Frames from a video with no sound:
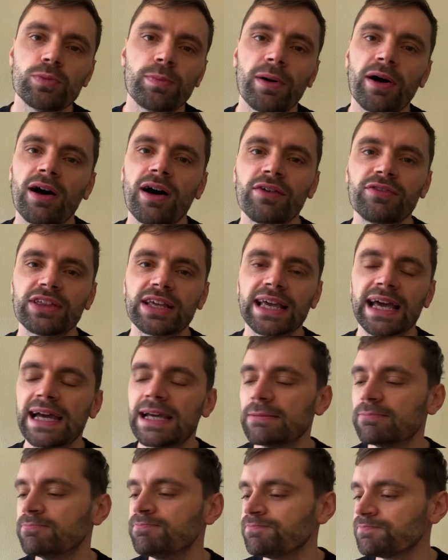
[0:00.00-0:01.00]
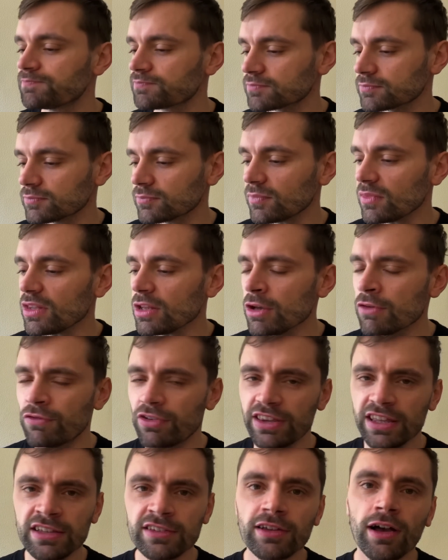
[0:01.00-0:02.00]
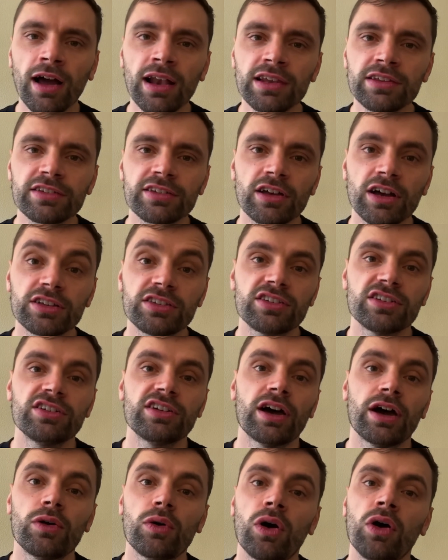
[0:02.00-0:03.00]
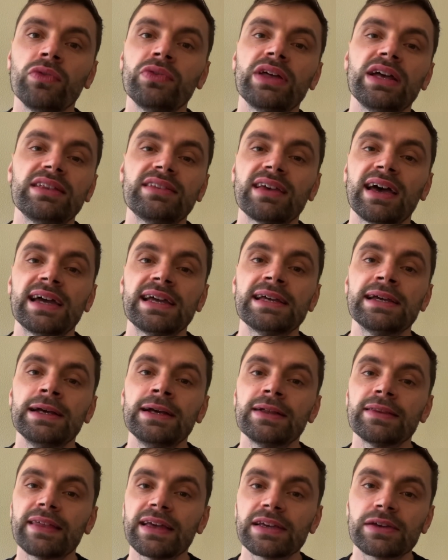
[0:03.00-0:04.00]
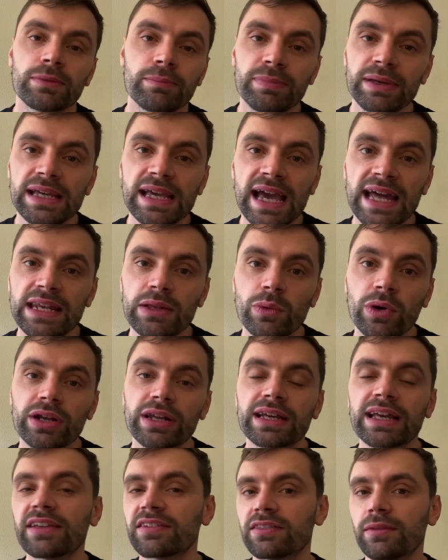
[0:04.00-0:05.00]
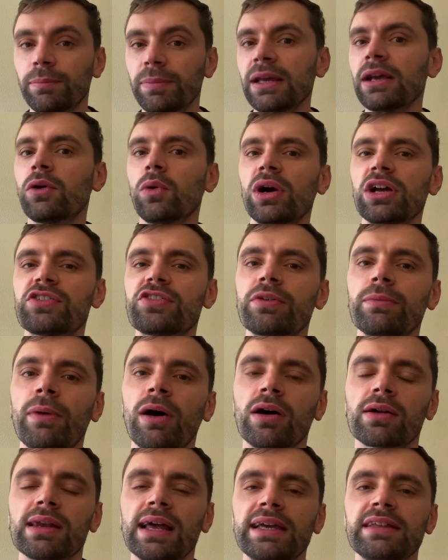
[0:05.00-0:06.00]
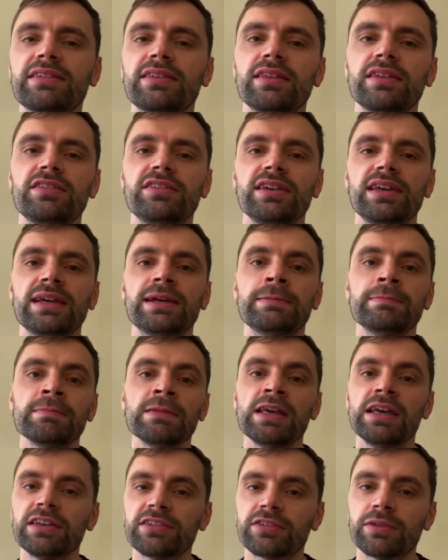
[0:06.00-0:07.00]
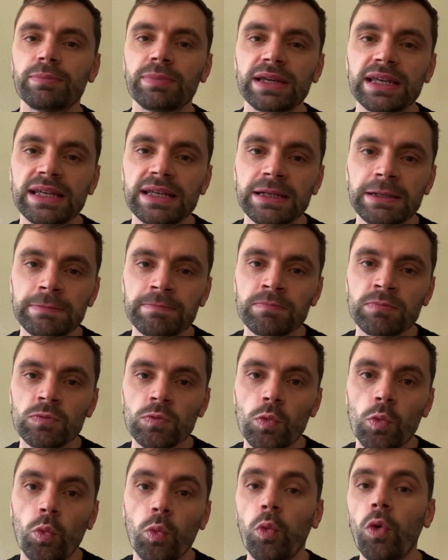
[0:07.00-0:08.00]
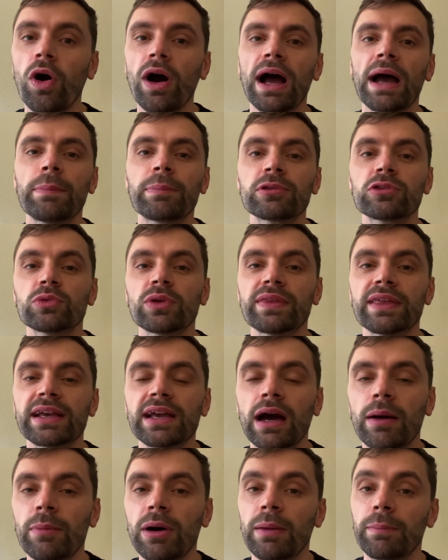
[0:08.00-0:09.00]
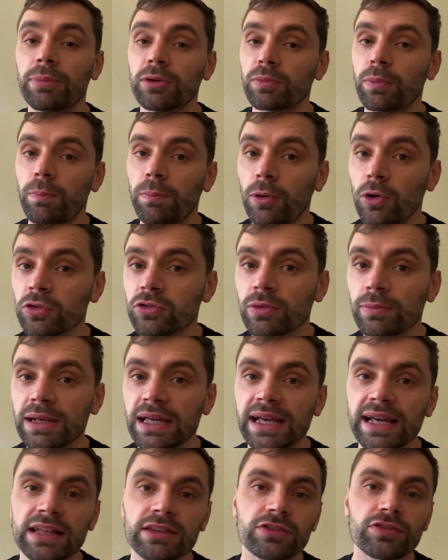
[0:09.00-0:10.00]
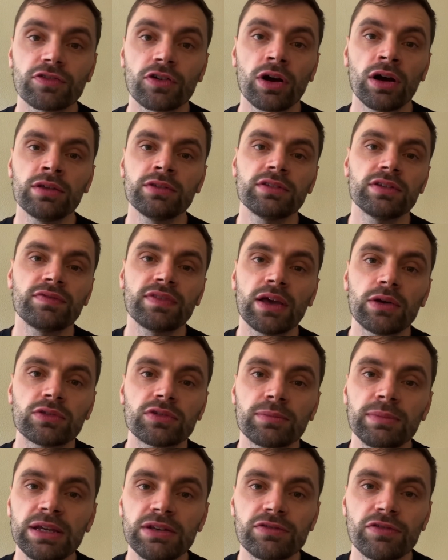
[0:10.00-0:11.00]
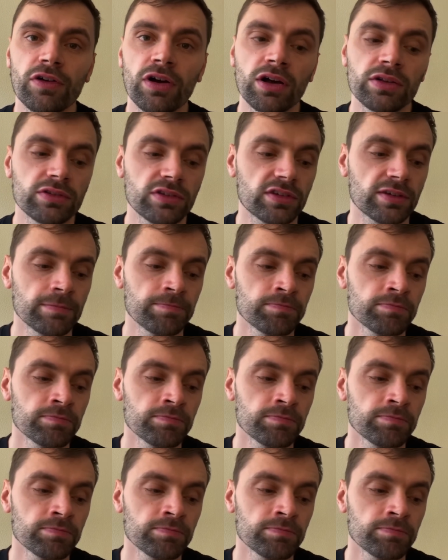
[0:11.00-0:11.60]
part of the game, for this Ireland side to know on their day they can beat anyone. I guess the big question mark later this year is to be what happens when they come up possibly against France, if they were to meet France